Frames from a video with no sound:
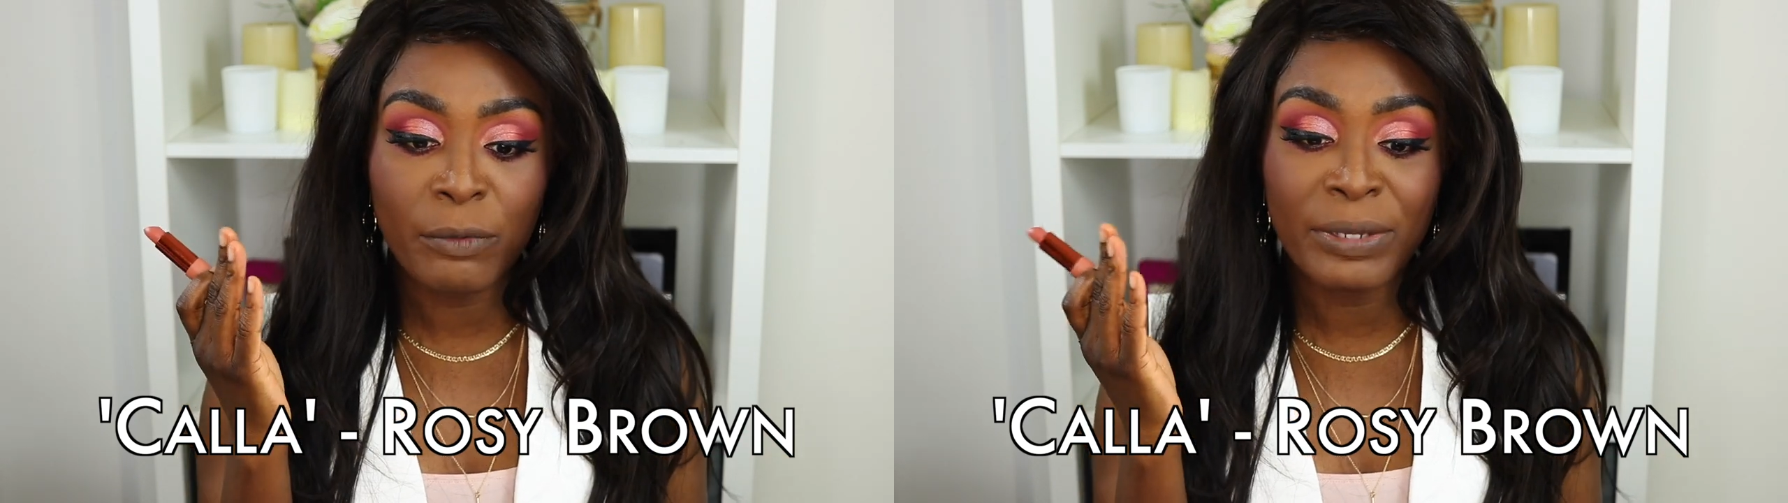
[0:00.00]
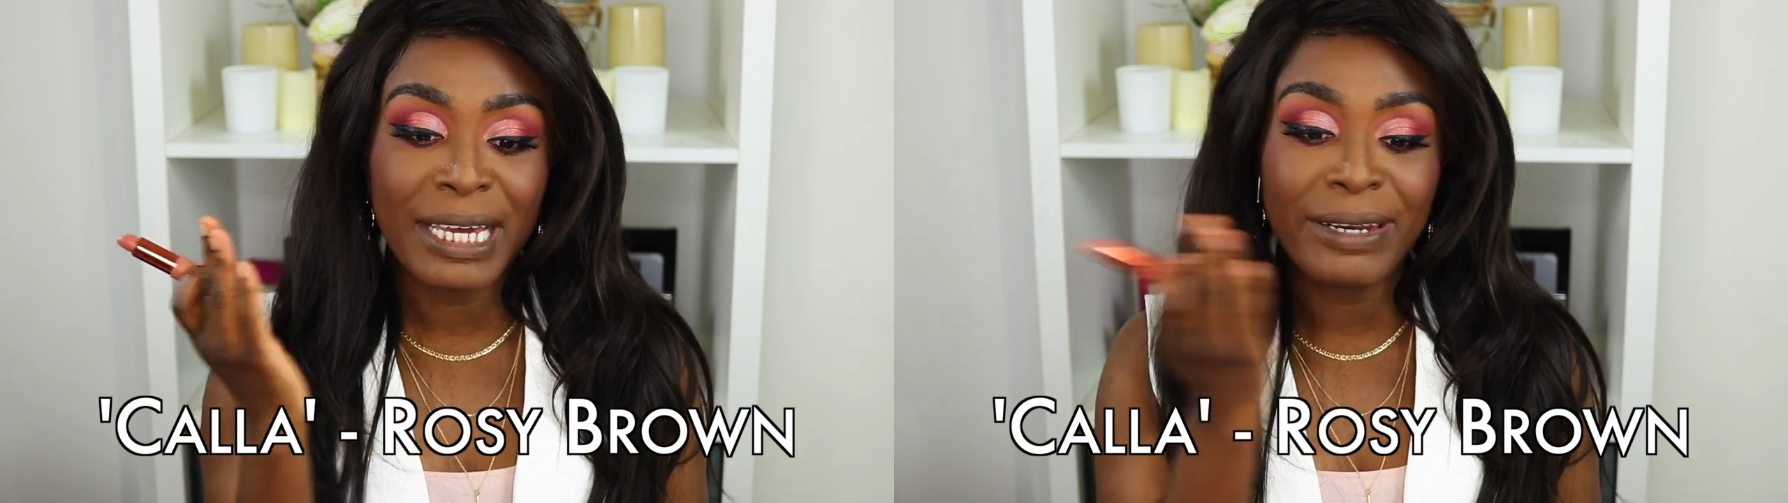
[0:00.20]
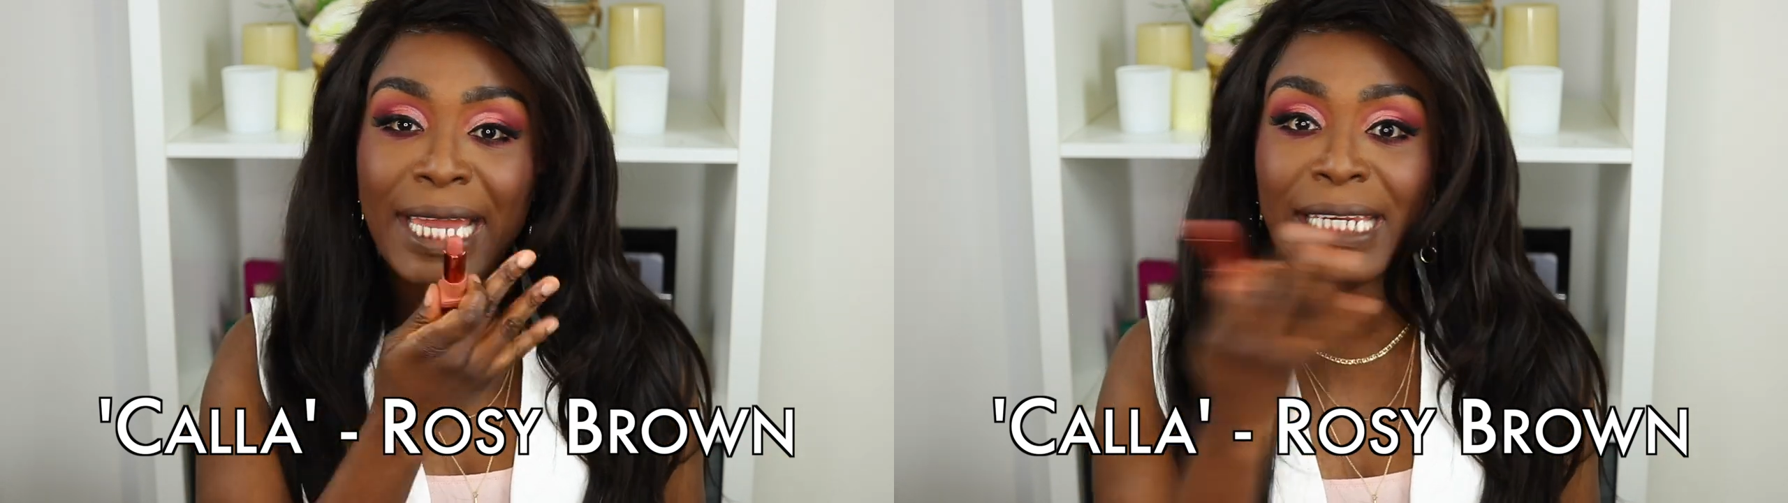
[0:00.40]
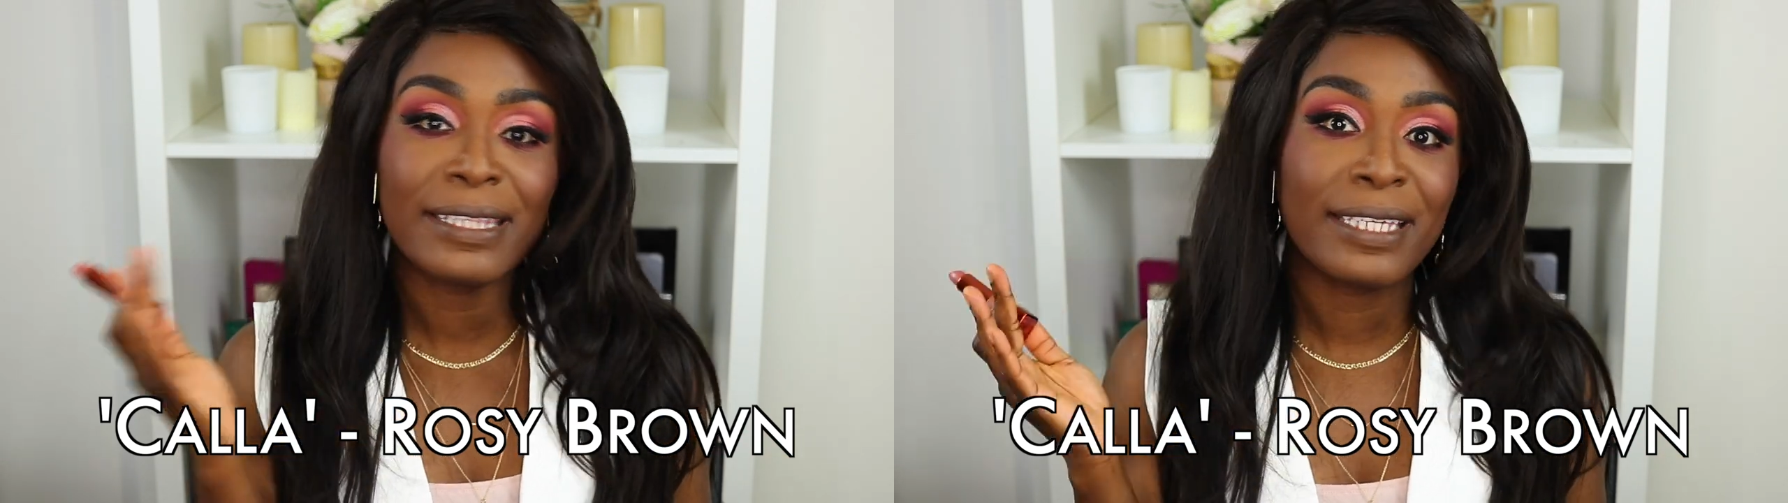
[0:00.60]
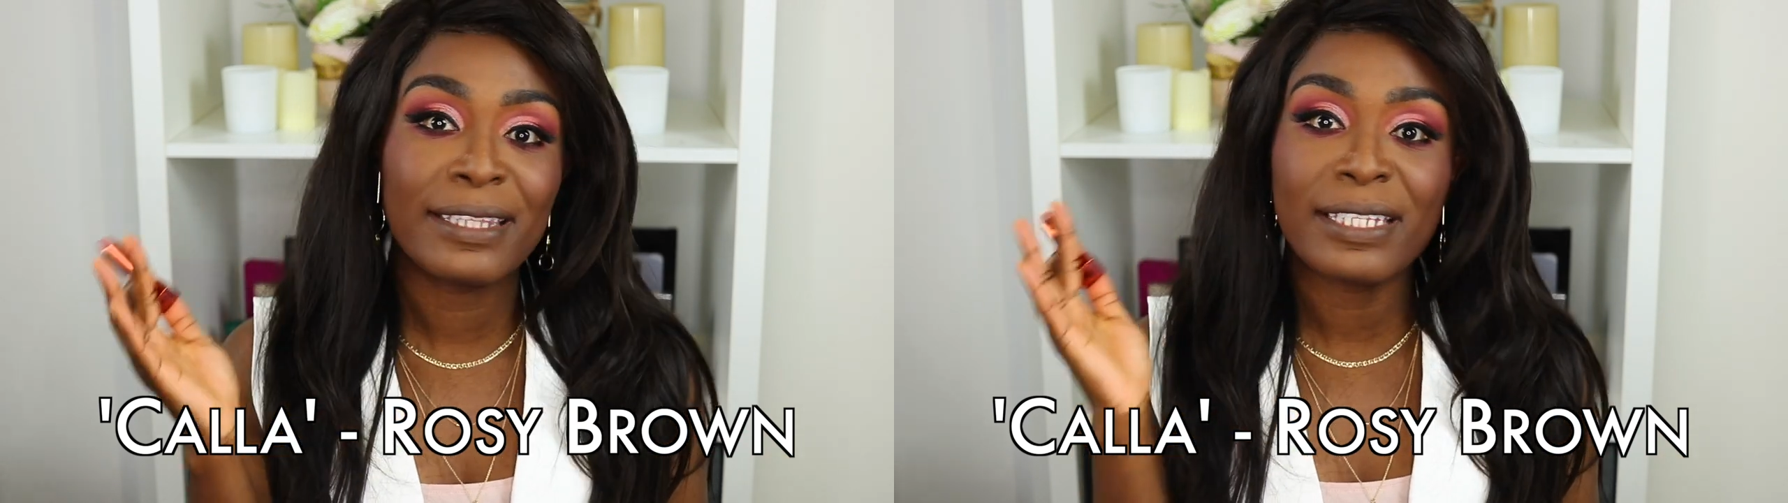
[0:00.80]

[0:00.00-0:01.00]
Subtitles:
without anything.